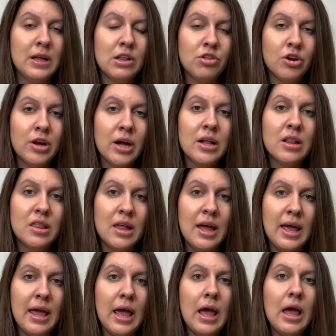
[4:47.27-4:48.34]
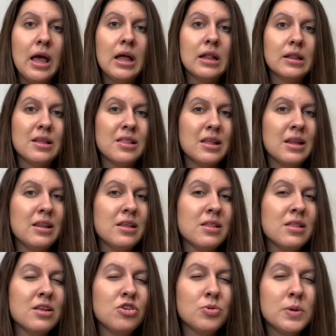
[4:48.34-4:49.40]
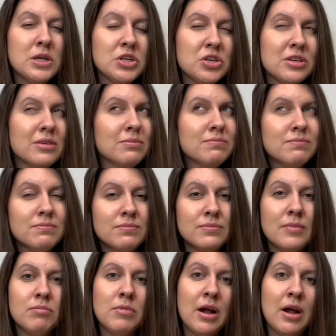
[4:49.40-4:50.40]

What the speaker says: It's your gut saying, listen, this situation,